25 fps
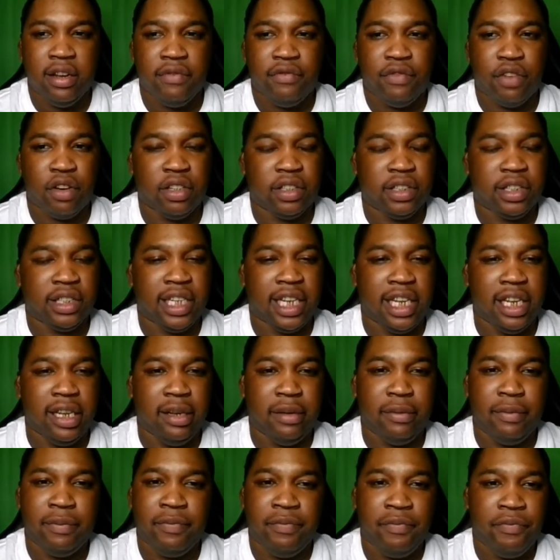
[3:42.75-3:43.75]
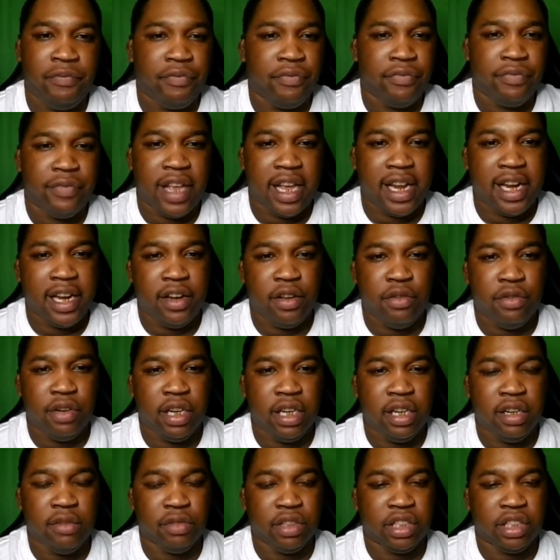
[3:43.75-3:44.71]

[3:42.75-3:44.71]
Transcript: First team, they didn't do good.